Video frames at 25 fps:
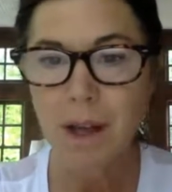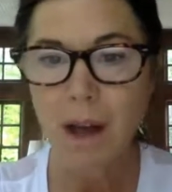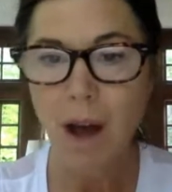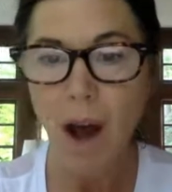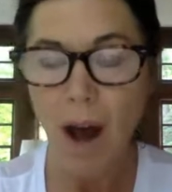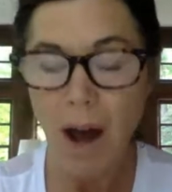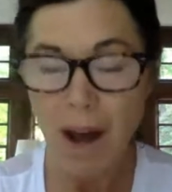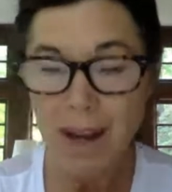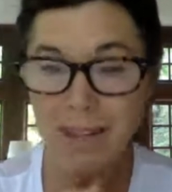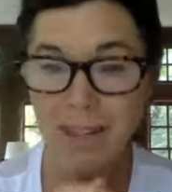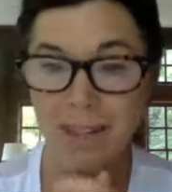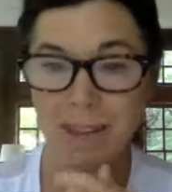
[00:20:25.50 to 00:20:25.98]

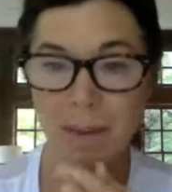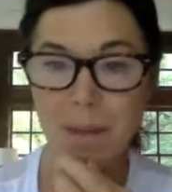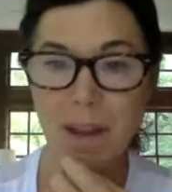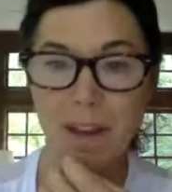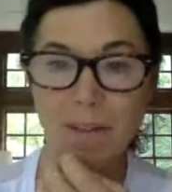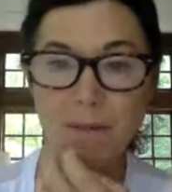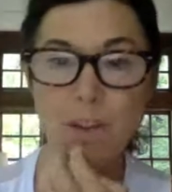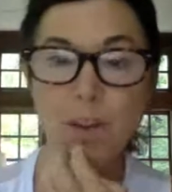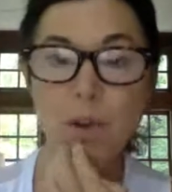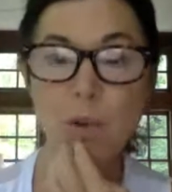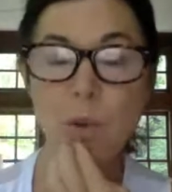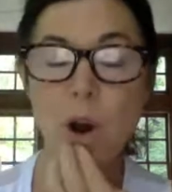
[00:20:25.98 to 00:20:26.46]
Awesome.
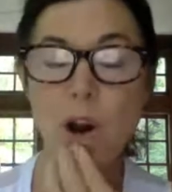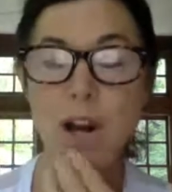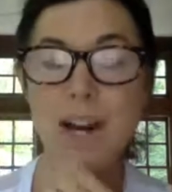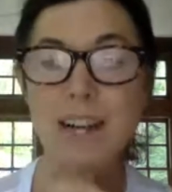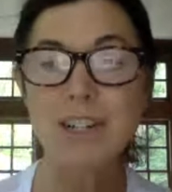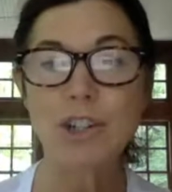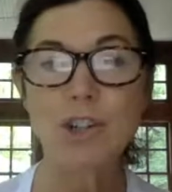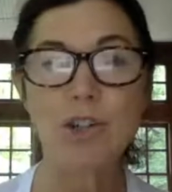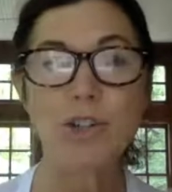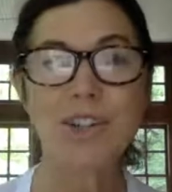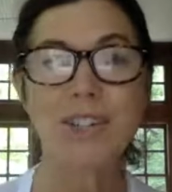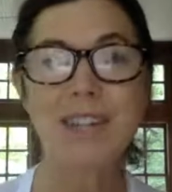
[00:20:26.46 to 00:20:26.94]
If you are
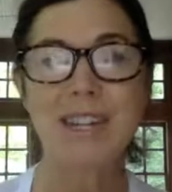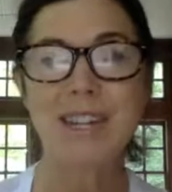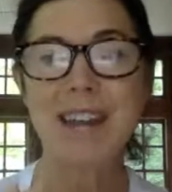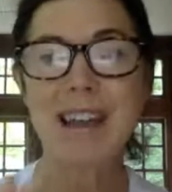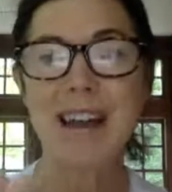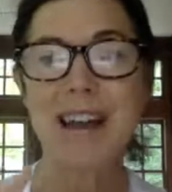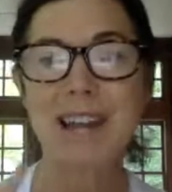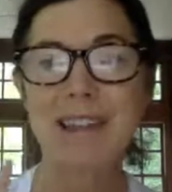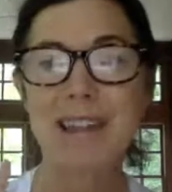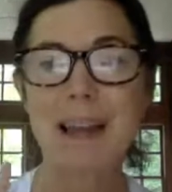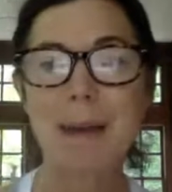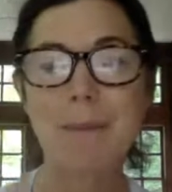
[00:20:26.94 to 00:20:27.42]
interested,
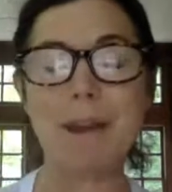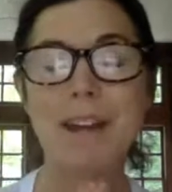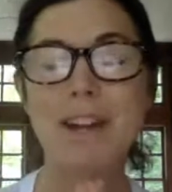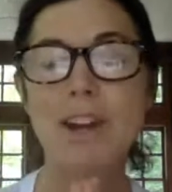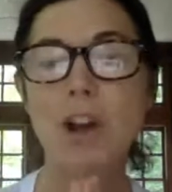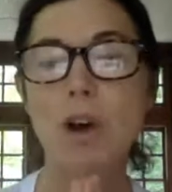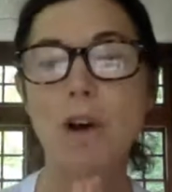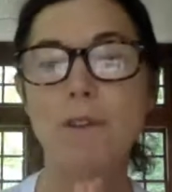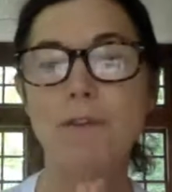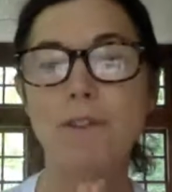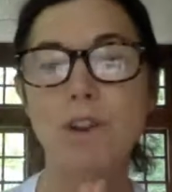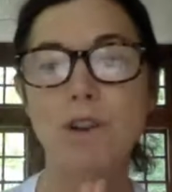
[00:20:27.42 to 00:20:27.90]
let me
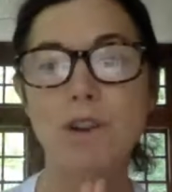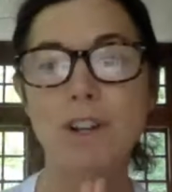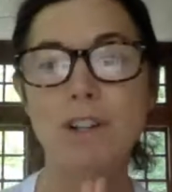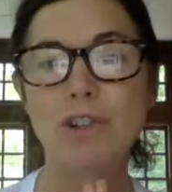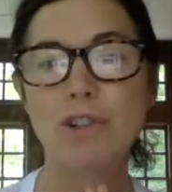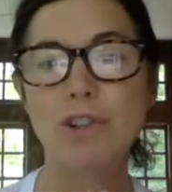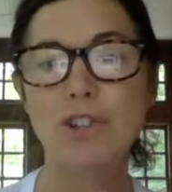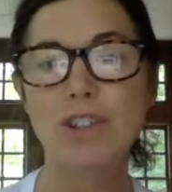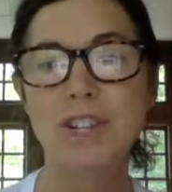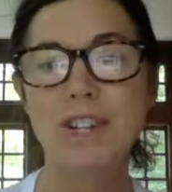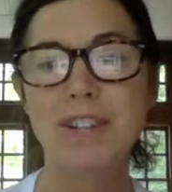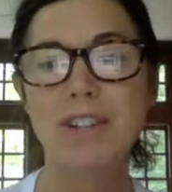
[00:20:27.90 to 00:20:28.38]
know. If you're
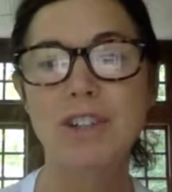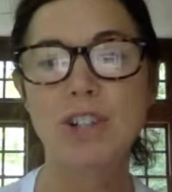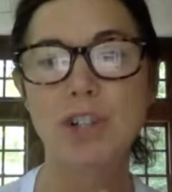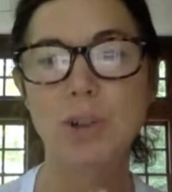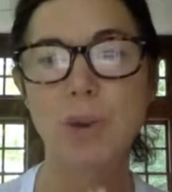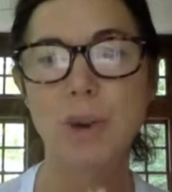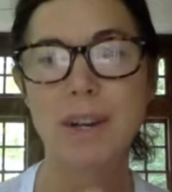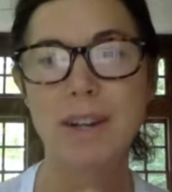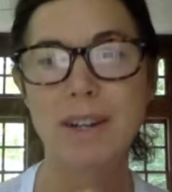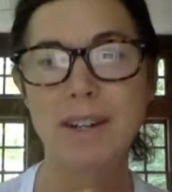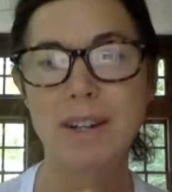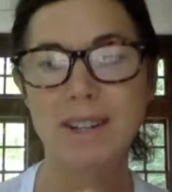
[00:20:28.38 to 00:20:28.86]
interested in
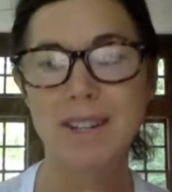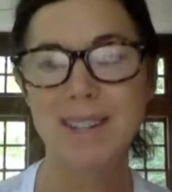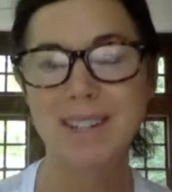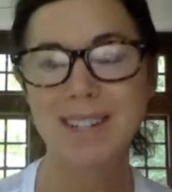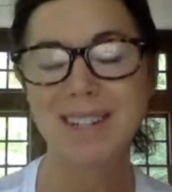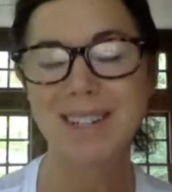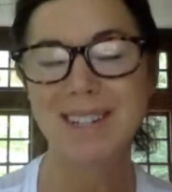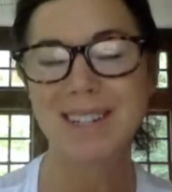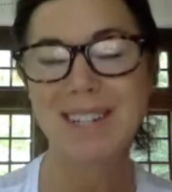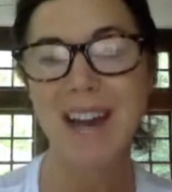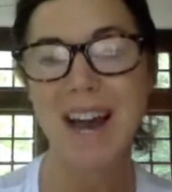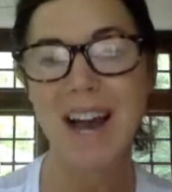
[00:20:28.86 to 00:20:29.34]
joining us
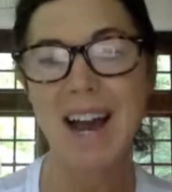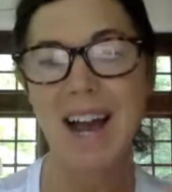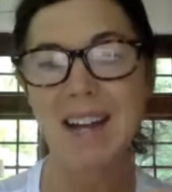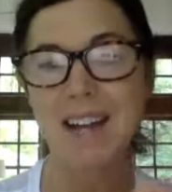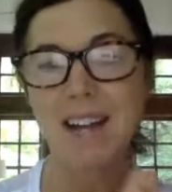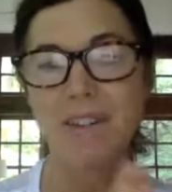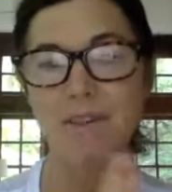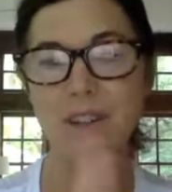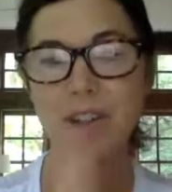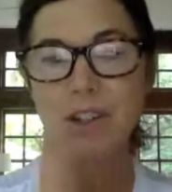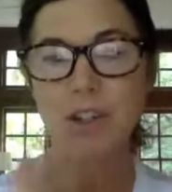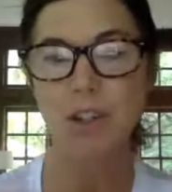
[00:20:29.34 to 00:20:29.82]
inside
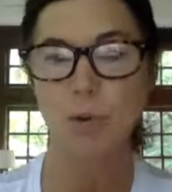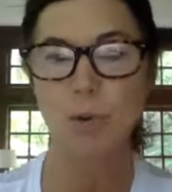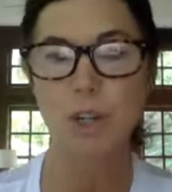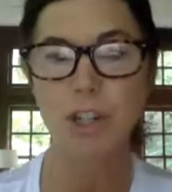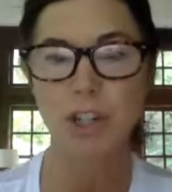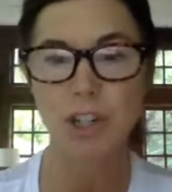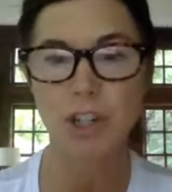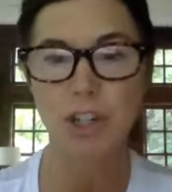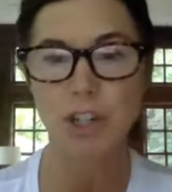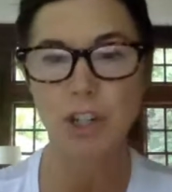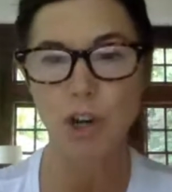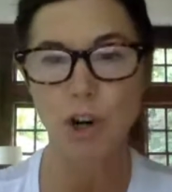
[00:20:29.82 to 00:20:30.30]
of
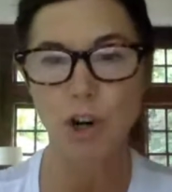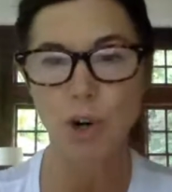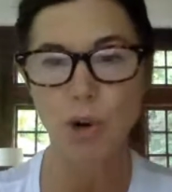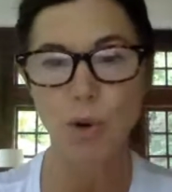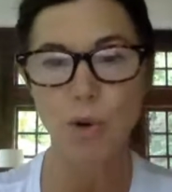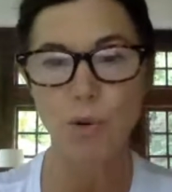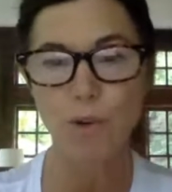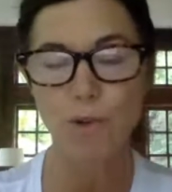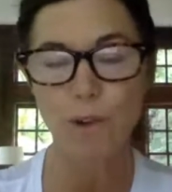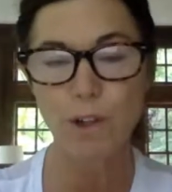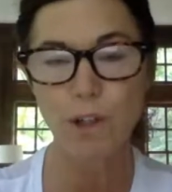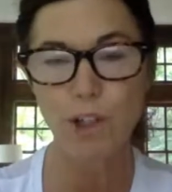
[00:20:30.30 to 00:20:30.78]
Intuition
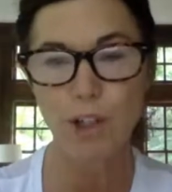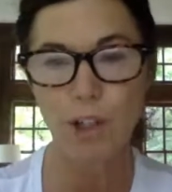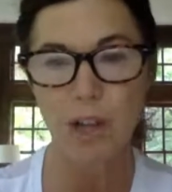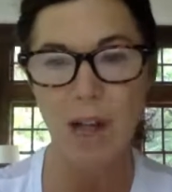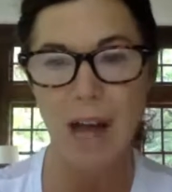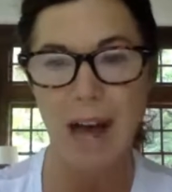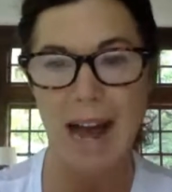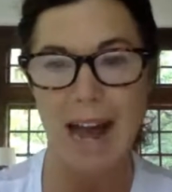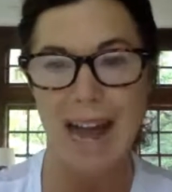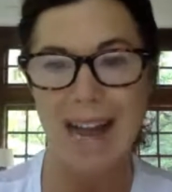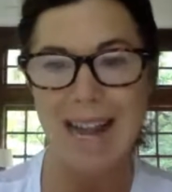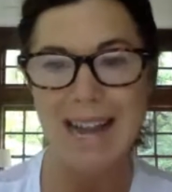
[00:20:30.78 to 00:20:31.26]
Circle for
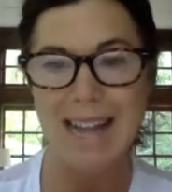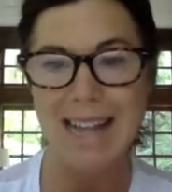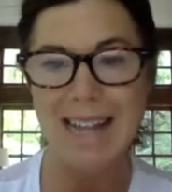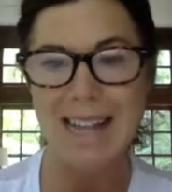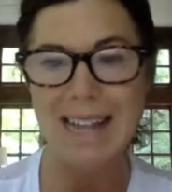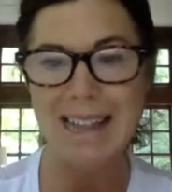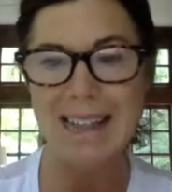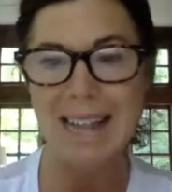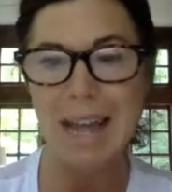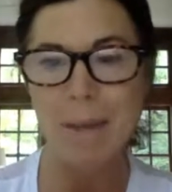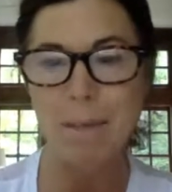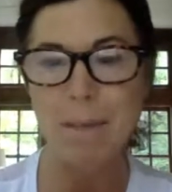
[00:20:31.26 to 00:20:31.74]
July,
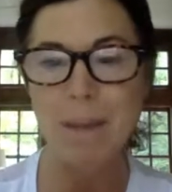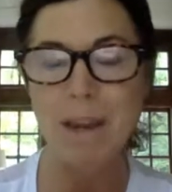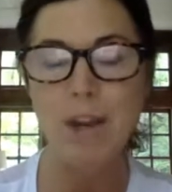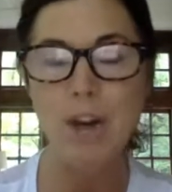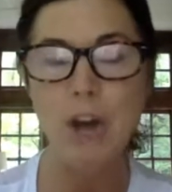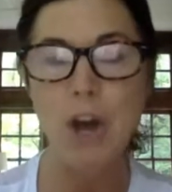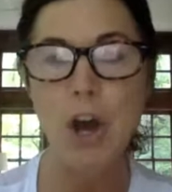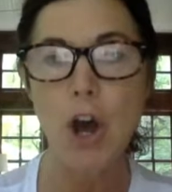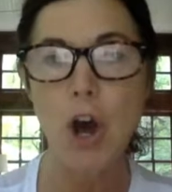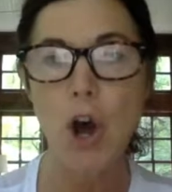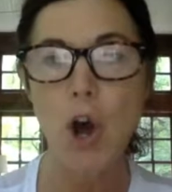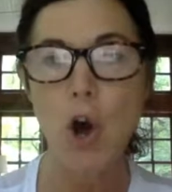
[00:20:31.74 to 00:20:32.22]
let me
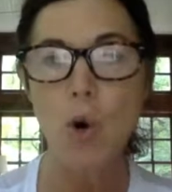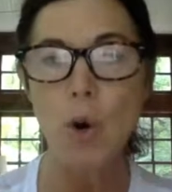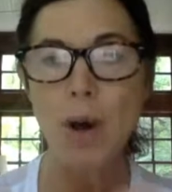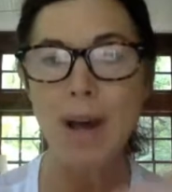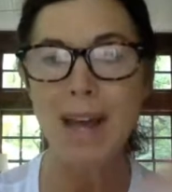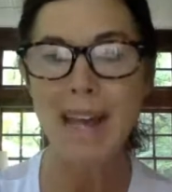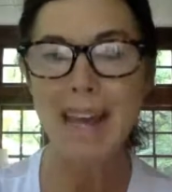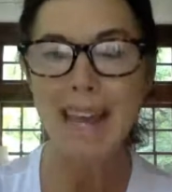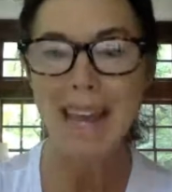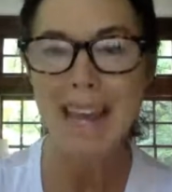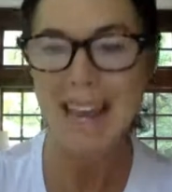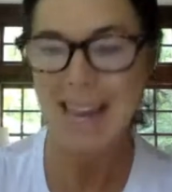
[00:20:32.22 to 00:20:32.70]
know.
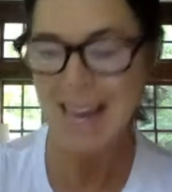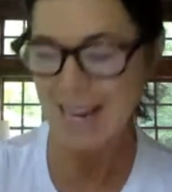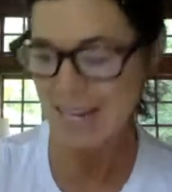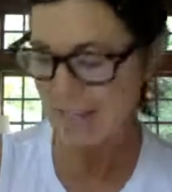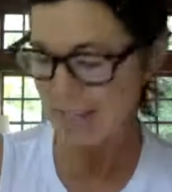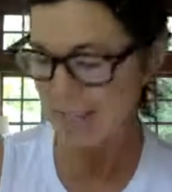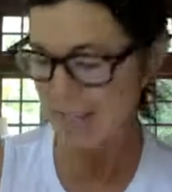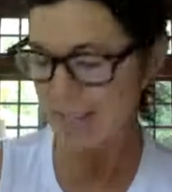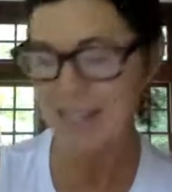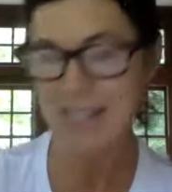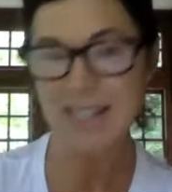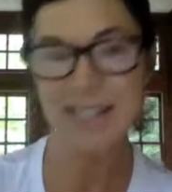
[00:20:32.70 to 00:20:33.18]

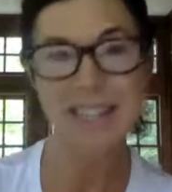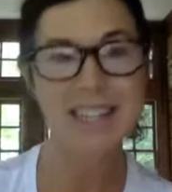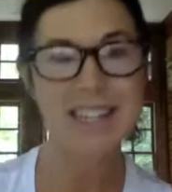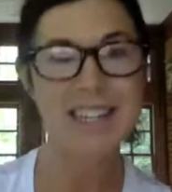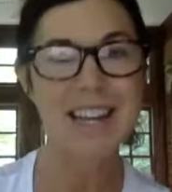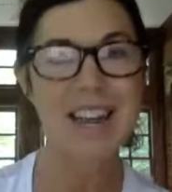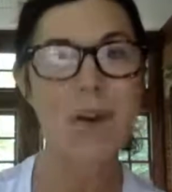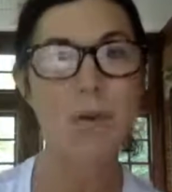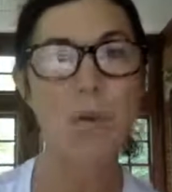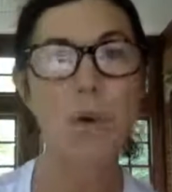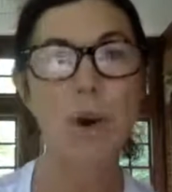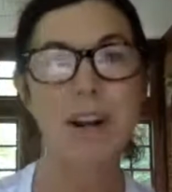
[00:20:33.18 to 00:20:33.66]

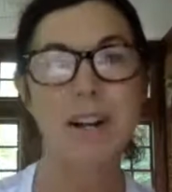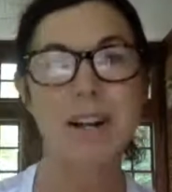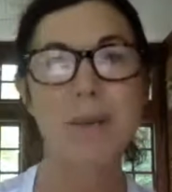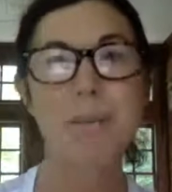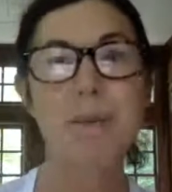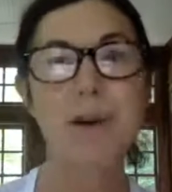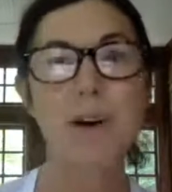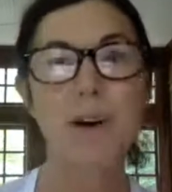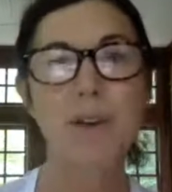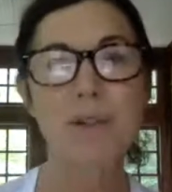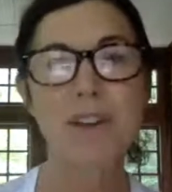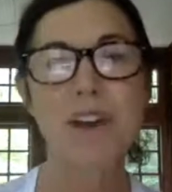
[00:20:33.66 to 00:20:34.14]
We're going to
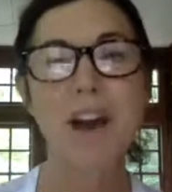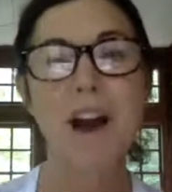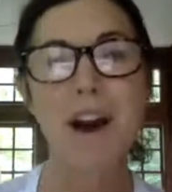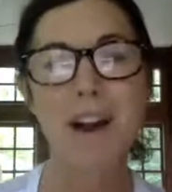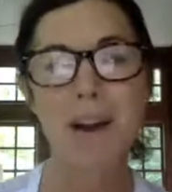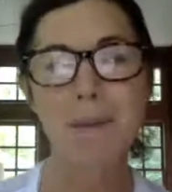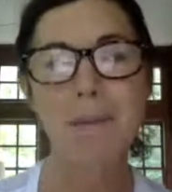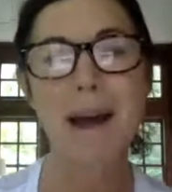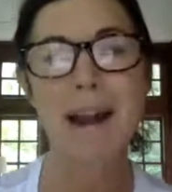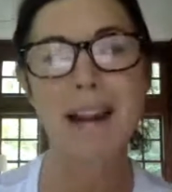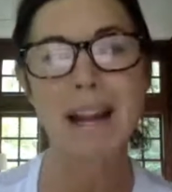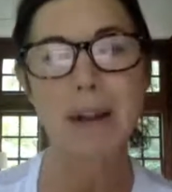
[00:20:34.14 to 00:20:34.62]
build the
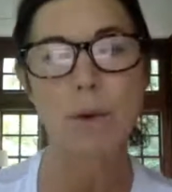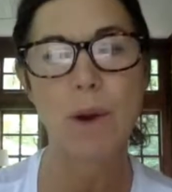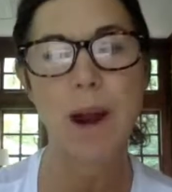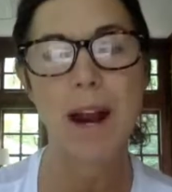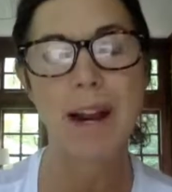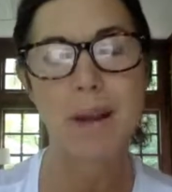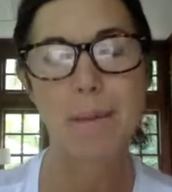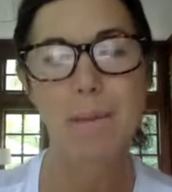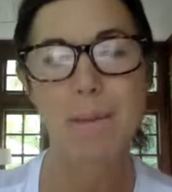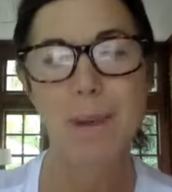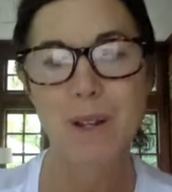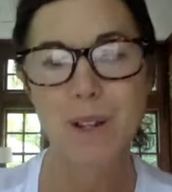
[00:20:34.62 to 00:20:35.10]
automatic
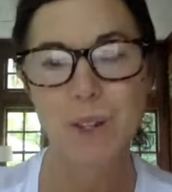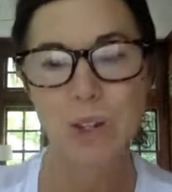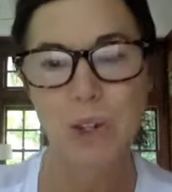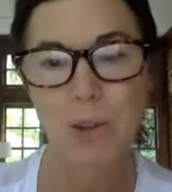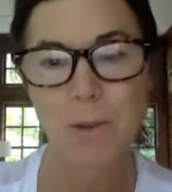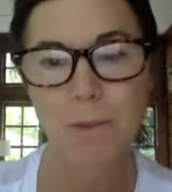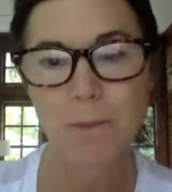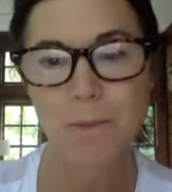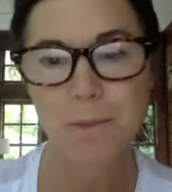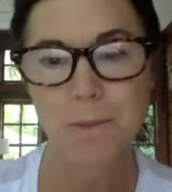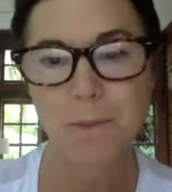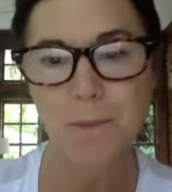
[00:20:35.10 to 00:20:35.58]
writing
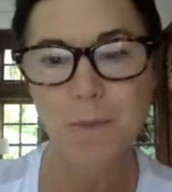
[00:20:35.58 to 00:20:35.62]
muscle.